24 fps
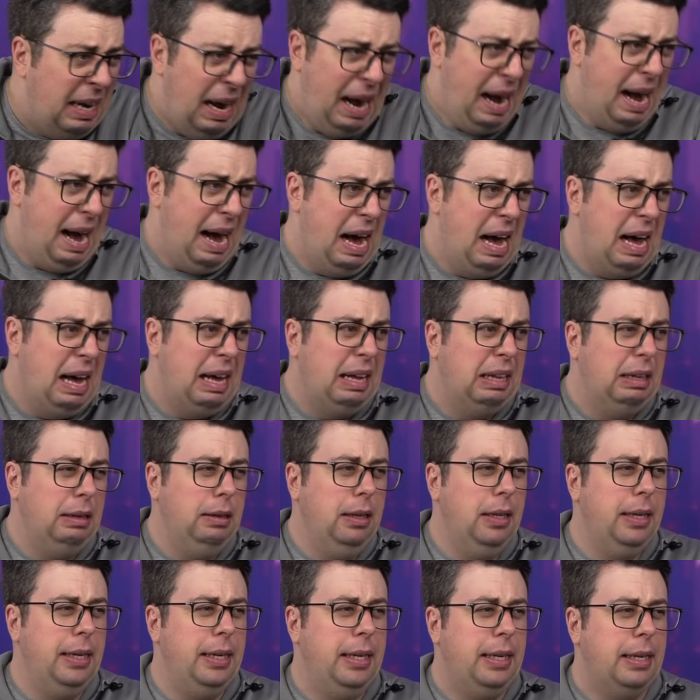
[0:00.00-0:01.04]
Ah,
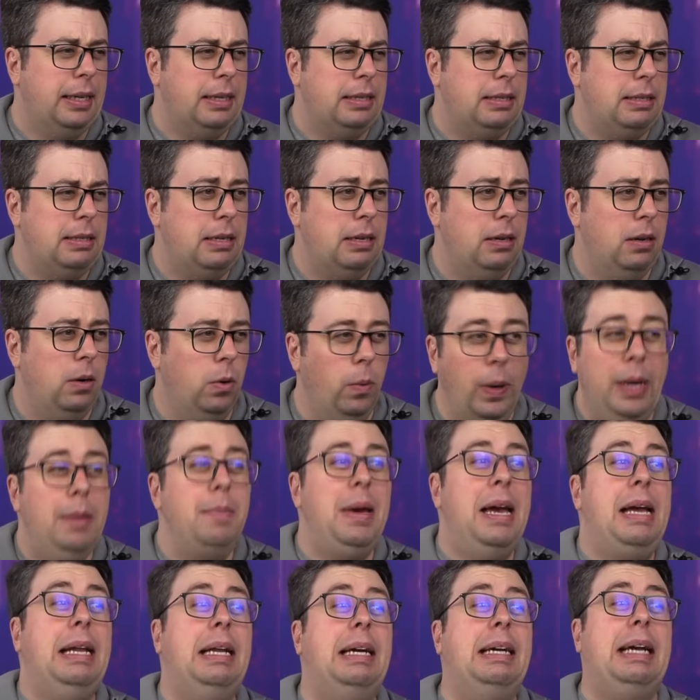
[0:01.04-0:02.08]
Linux, we
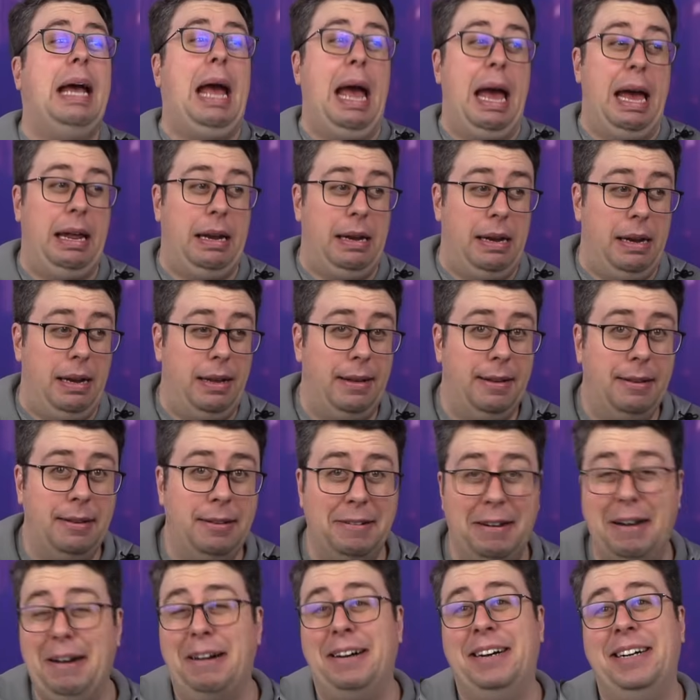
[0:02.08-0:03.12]
meet again.
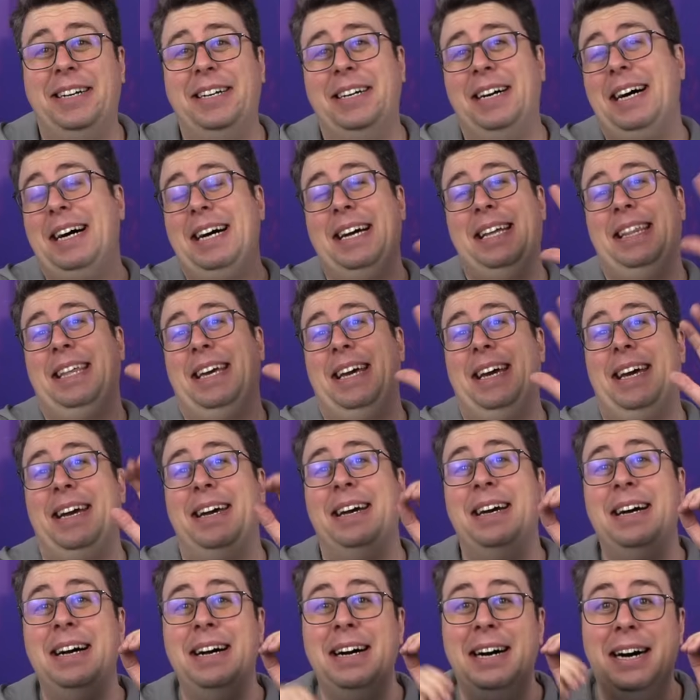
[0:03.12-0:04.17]
Oh, hi there,
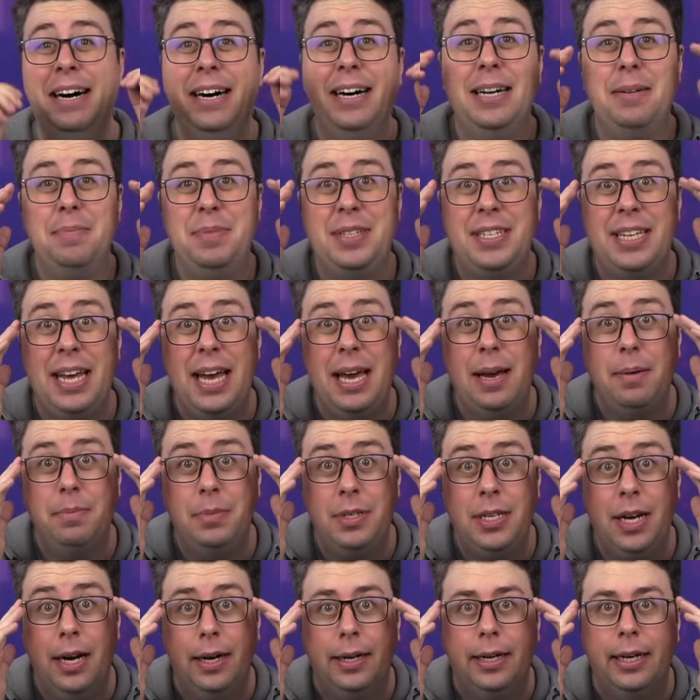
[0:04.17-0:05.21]
I'm Sam
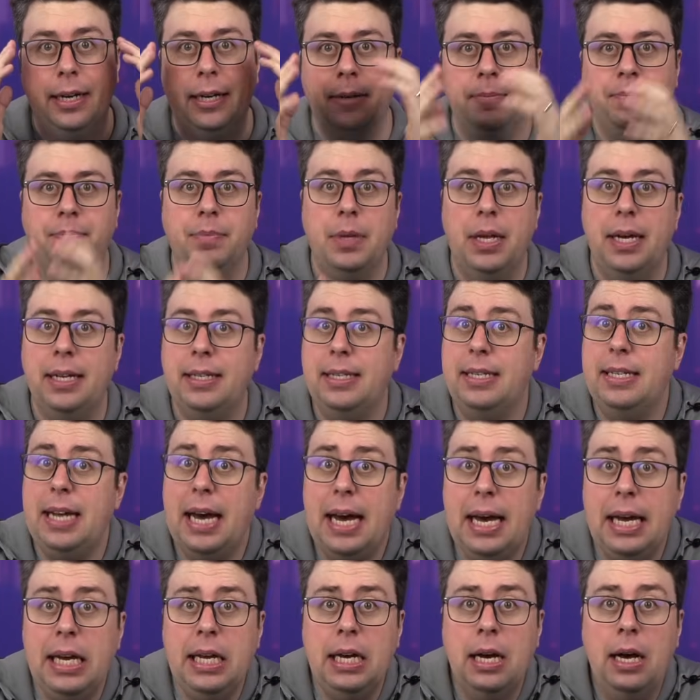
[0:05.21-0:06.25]
Tucker, and
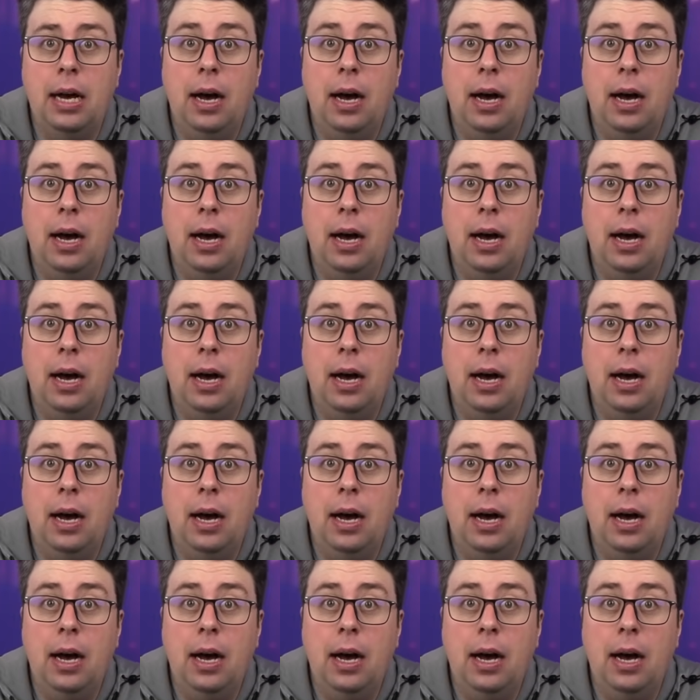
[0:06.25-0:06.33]
today